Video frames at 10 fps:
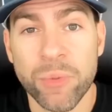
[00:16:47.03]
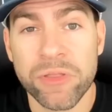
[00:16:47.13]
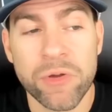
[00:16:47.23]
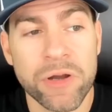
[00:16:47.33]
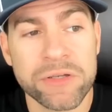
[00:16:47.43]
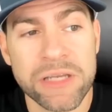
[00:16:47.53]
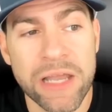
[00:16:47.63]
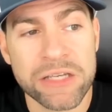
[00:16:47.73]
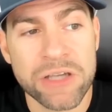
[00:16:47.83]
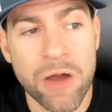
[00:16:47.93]
with you here in
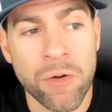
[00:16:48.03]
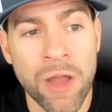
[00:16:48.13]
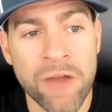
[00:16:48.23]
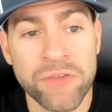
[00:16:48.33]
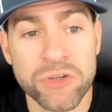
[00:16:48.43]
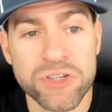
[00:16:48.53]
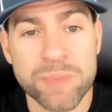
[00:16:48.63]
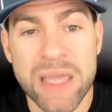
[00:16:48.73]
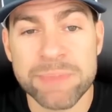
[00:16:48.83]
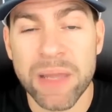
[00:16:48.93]
today's show.
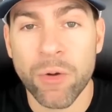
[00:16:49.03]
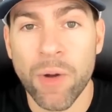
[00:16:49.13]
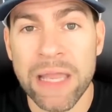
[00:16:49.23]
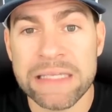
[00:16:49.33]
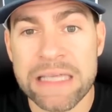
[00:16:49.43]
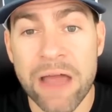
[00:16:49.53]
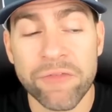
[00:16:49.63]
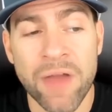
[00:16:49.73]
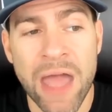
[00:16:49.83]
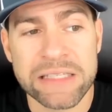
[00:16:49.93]
Futures-based Bitcoin
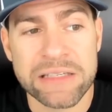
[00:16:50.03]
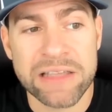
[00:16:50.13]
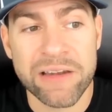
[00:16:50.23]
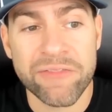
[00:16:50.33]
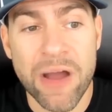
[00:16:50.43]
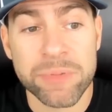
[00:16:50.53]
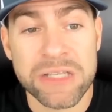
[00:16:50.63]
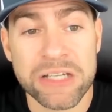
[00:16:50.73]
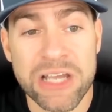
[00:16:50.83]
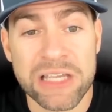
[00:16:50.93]
ETF has a
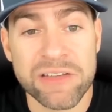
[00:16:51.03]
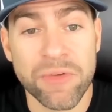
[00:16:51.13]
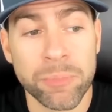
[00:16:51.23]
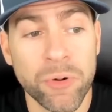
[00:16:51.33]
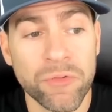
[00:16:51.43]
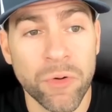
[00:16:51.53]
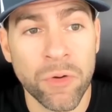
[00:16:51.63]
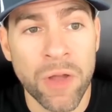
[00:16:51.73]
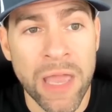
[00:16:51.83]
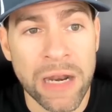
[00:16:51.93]
75% chance of
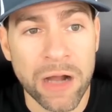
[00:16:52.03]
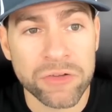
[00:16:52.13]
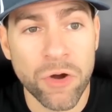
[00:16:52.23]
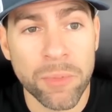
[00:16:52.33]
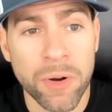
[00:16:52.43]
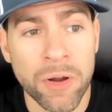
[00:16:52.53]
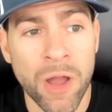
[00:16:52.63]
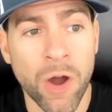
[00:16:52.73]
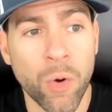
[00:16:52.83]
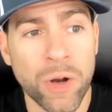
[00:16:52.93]
approval in October,
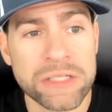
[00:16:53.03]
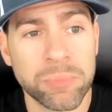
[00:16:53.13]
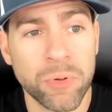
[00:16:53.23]
according to